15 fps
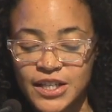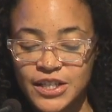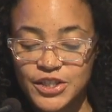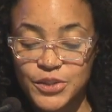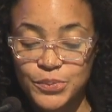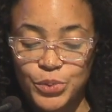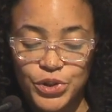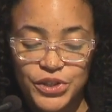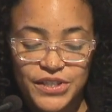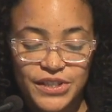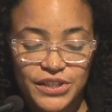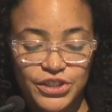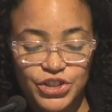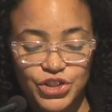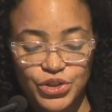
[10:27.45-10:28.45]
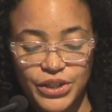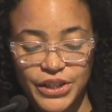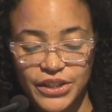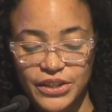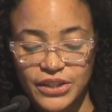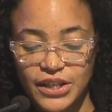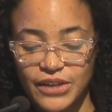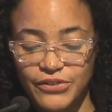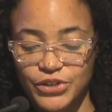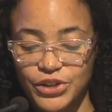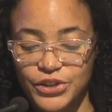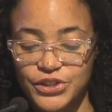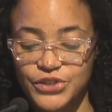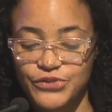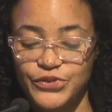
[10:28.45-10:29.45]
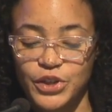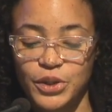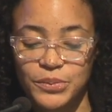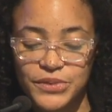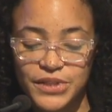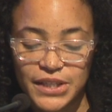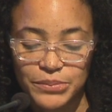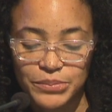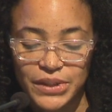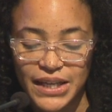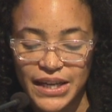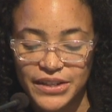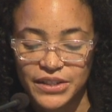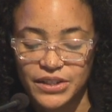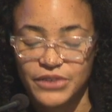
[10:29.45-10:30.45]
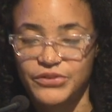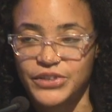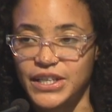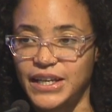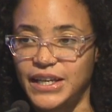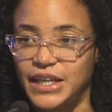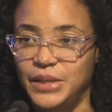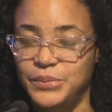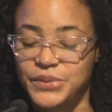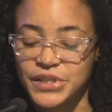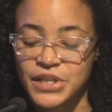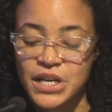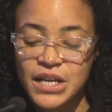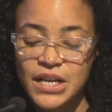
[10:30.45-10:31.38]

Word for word: Sports Illustrated covers, films like Planet of the Apes,